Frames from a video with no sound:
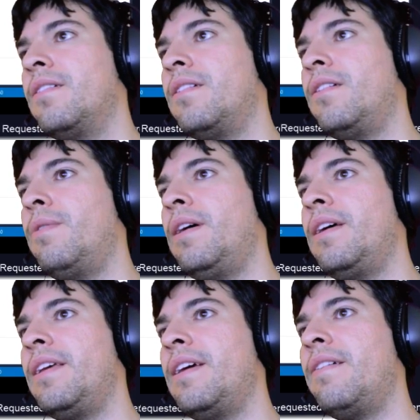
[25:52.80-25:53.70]
Oh,
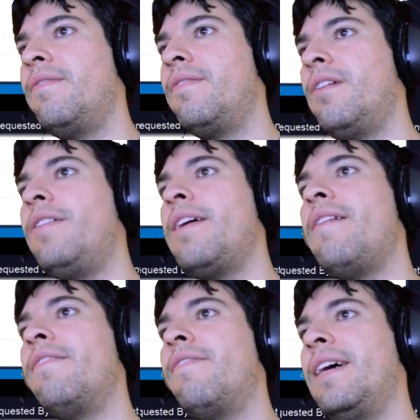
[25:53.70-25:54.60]
what? Yeah. Oh, you
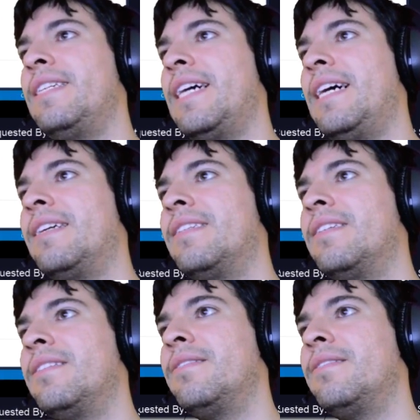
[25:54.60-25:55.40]
have a find child.